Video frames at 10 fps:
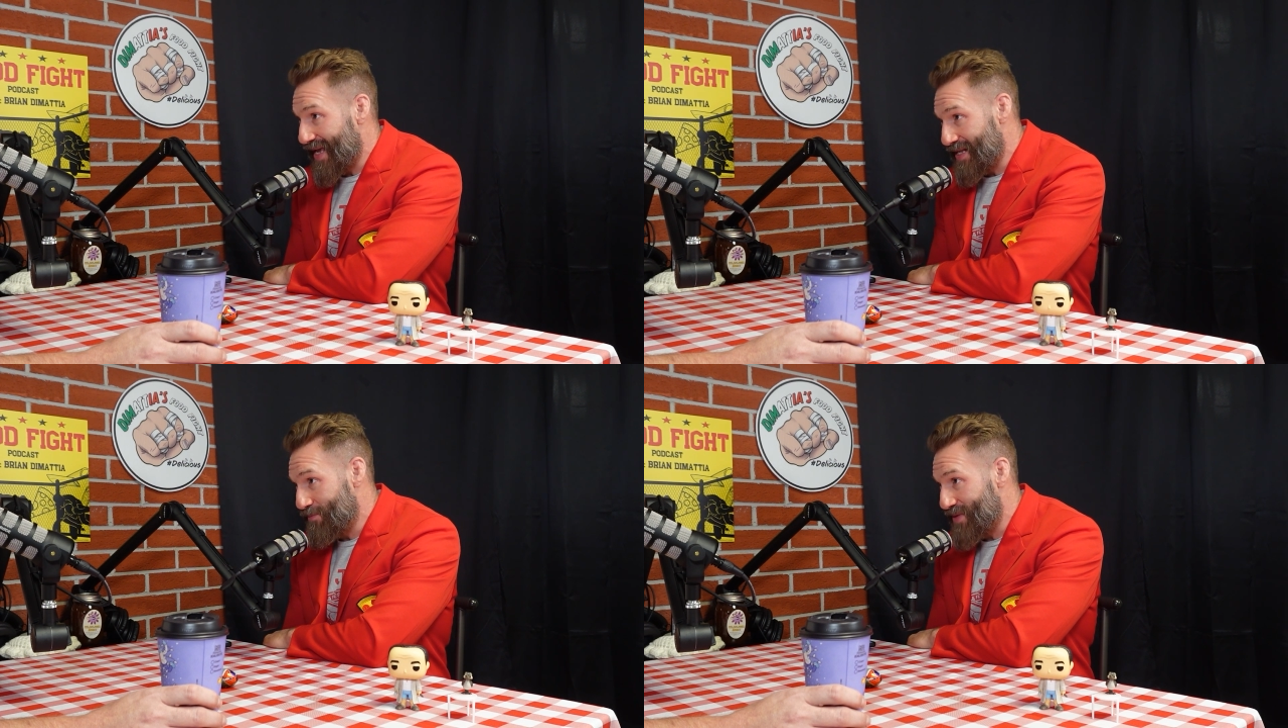
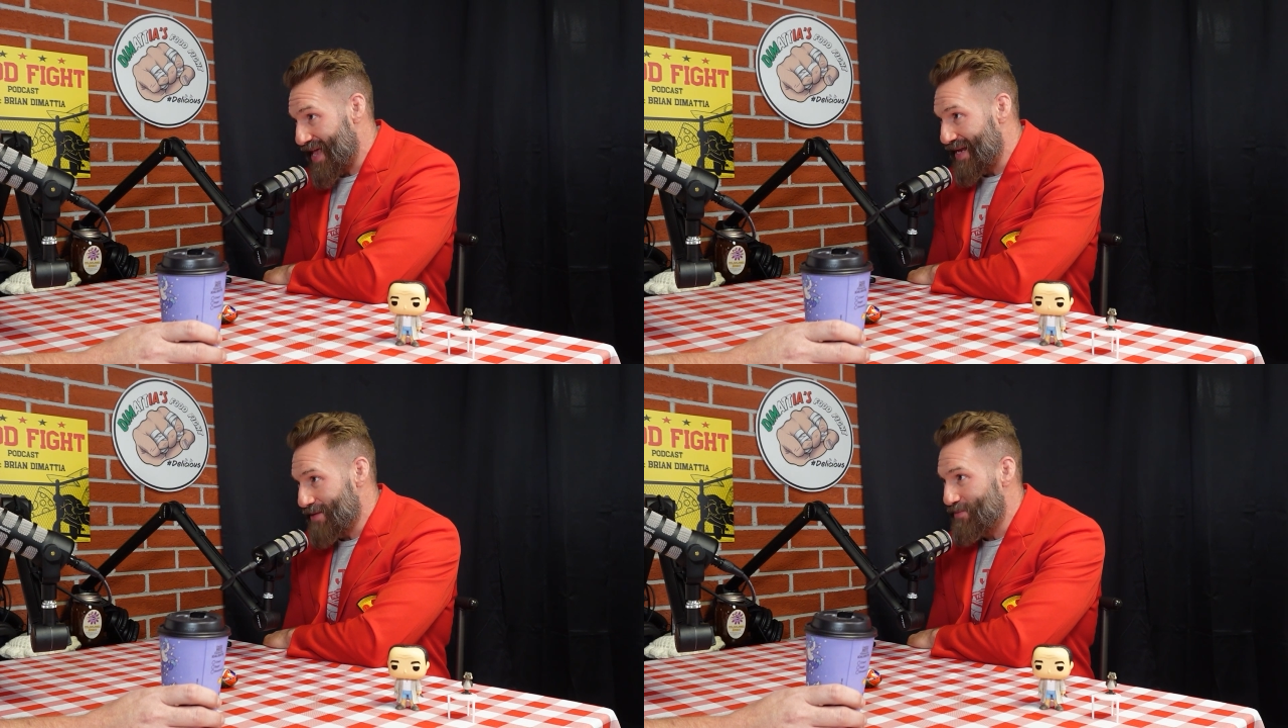
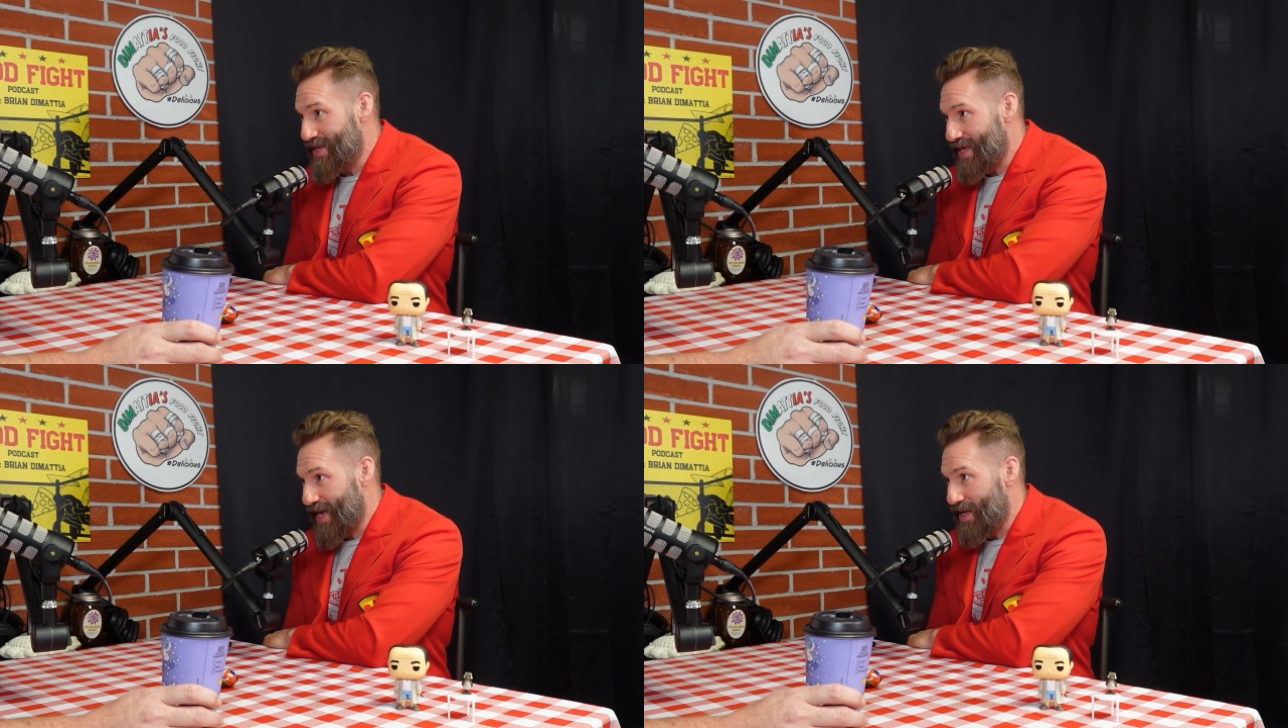
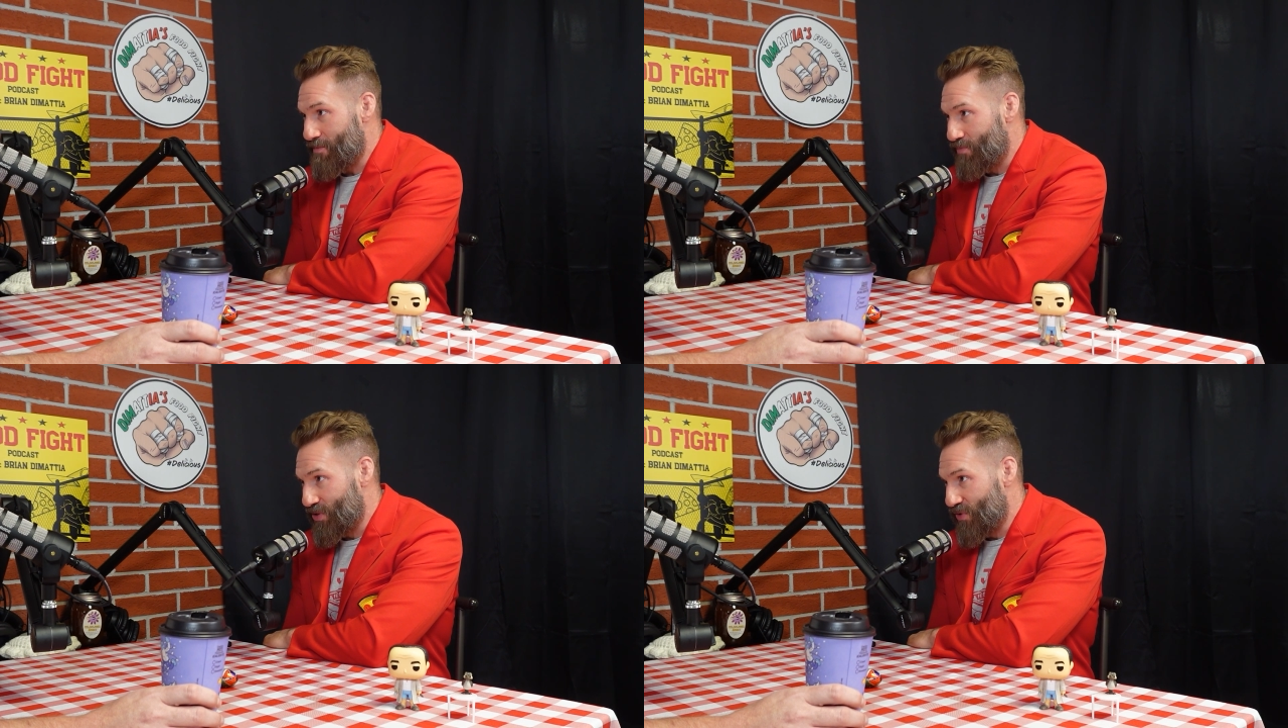NEPA
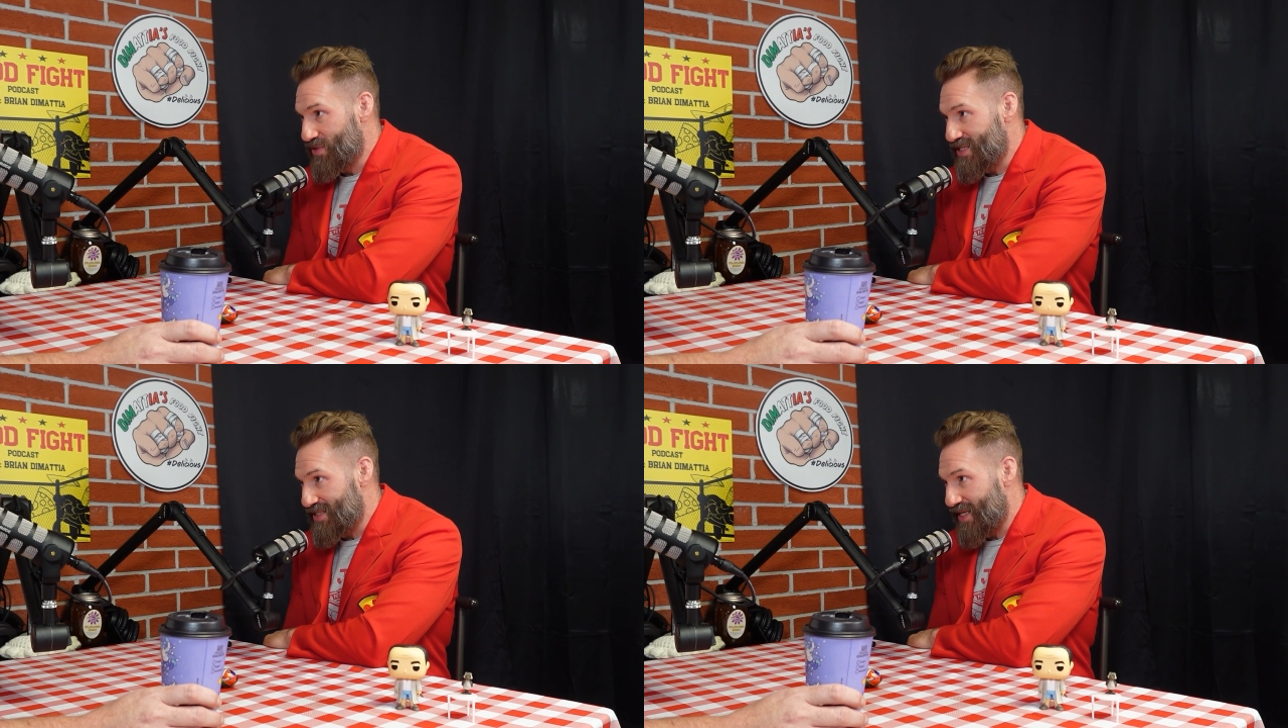blue
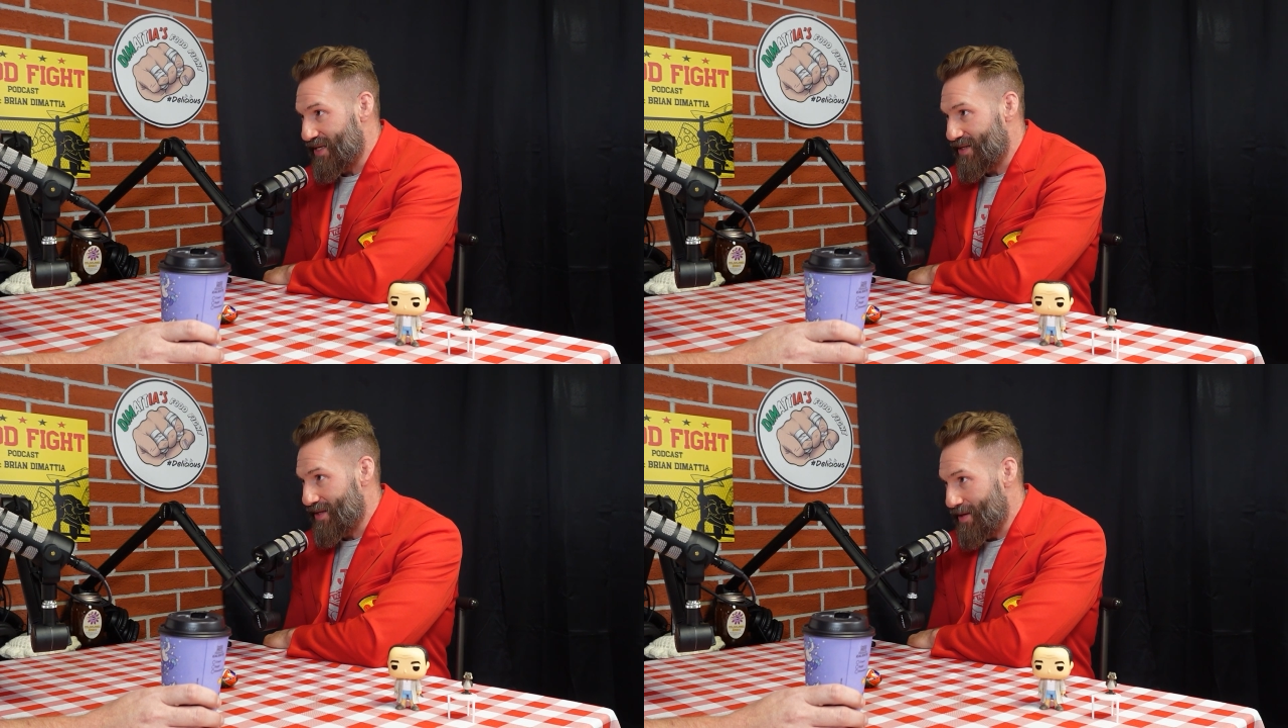
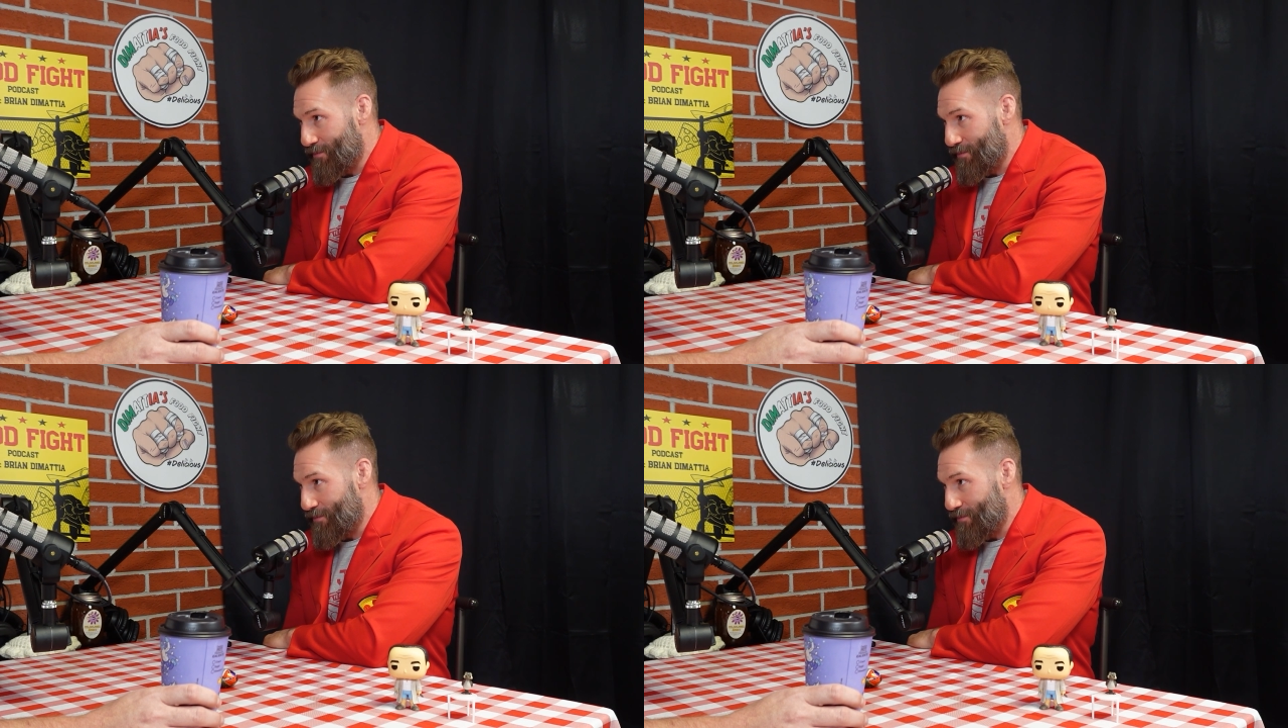steel